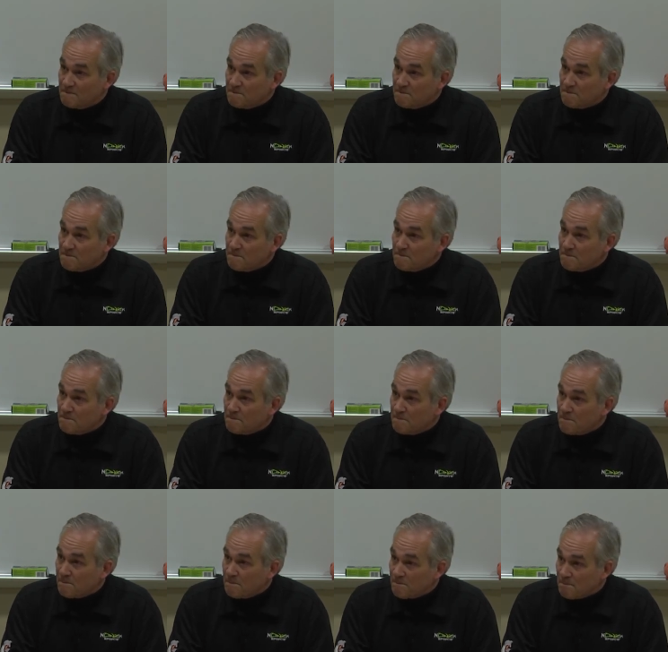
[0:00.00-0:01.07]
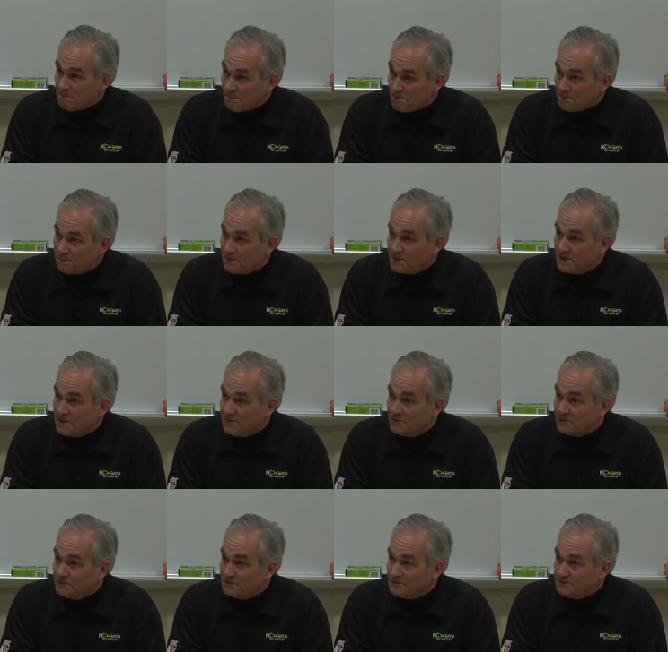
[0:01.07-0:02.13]

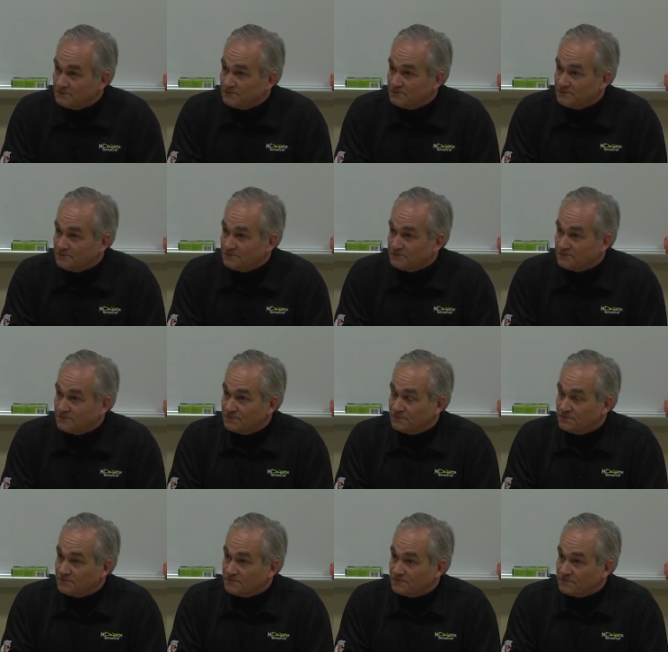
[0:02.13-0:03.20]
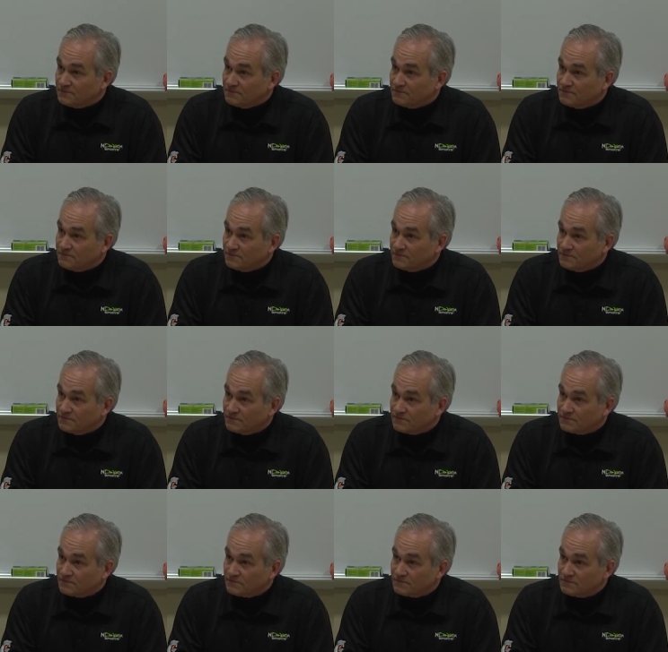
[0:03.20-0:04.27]

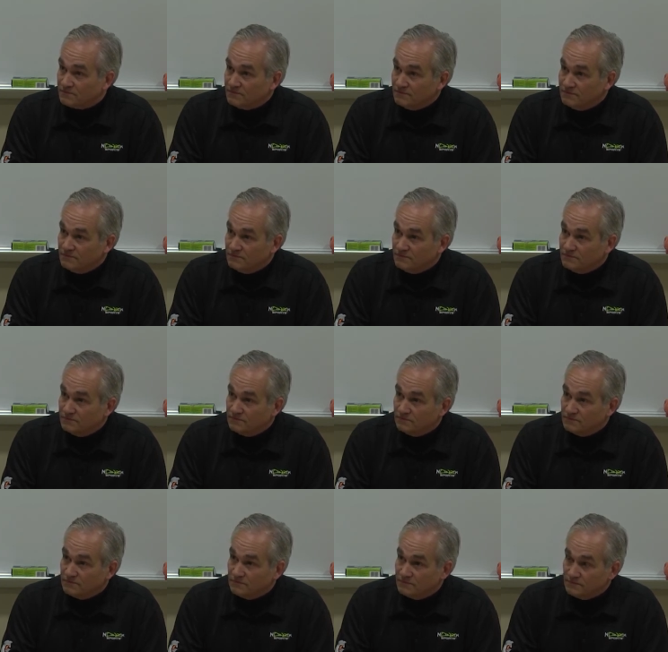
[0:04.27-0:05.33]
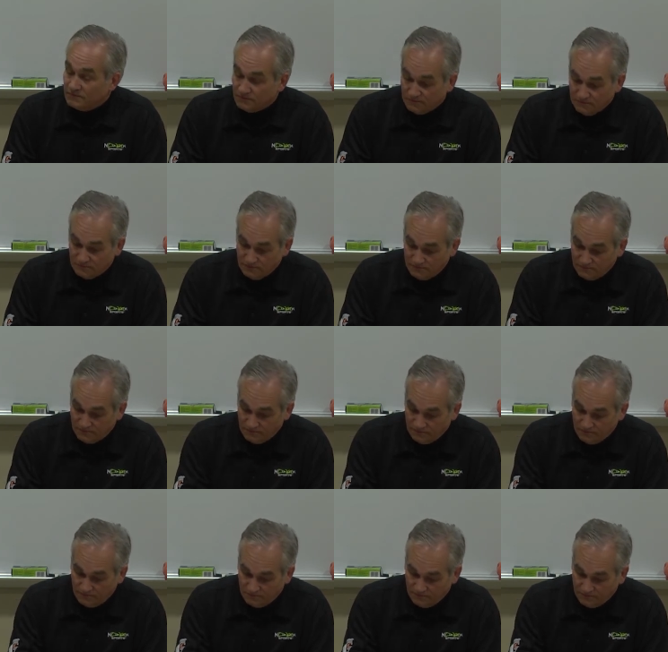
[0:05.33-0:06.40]

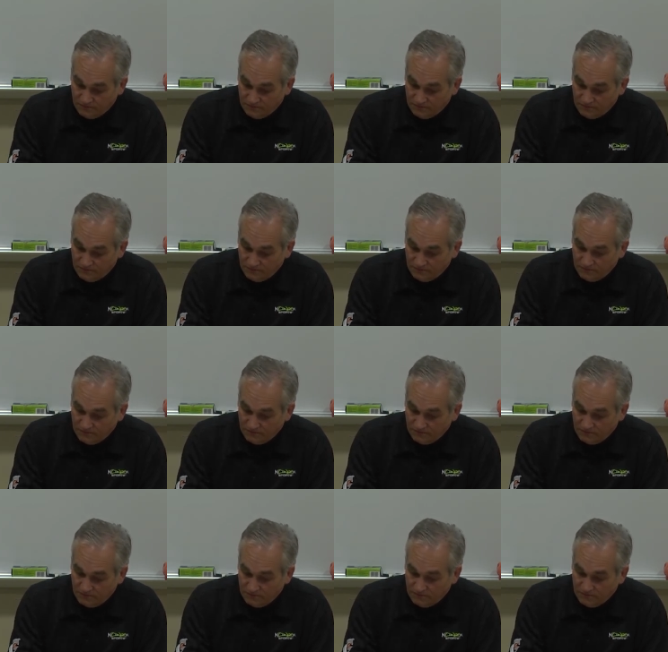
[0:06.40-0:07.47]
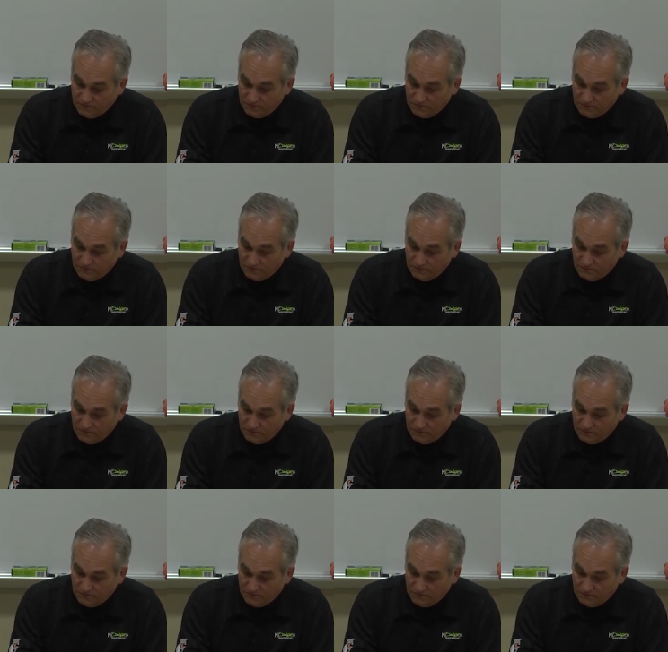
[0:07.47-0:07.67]
Nothing is said.